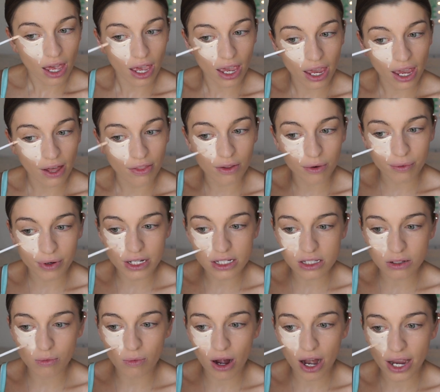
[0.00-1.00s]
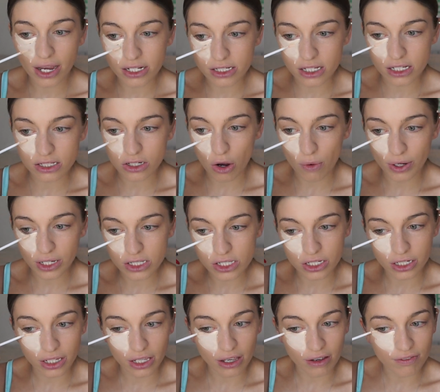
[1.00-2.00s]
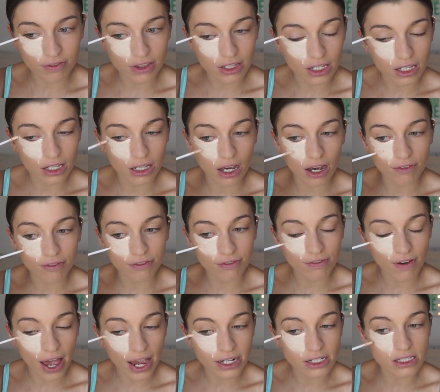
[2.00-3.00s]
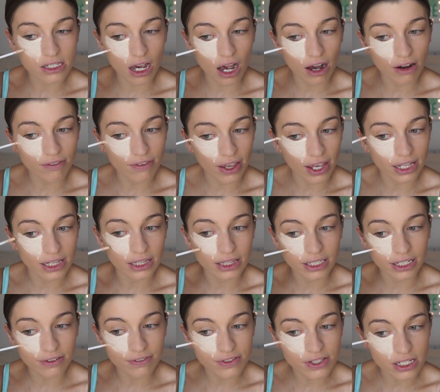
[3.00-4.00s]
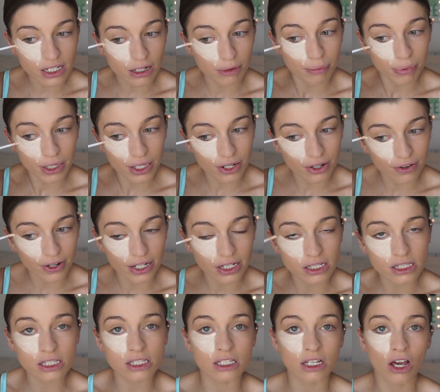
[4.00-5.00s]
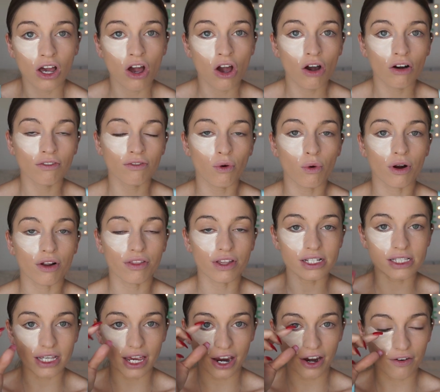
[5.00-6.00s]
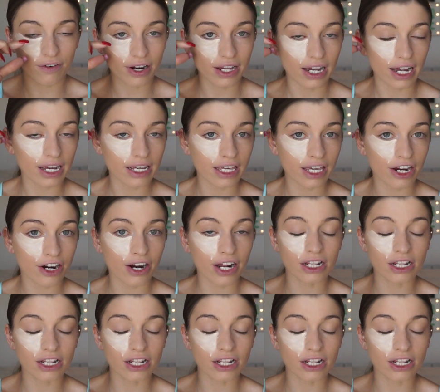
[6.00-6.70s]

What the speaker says: And the reason why is it's going to give the effect of a lifted appearance for this area here.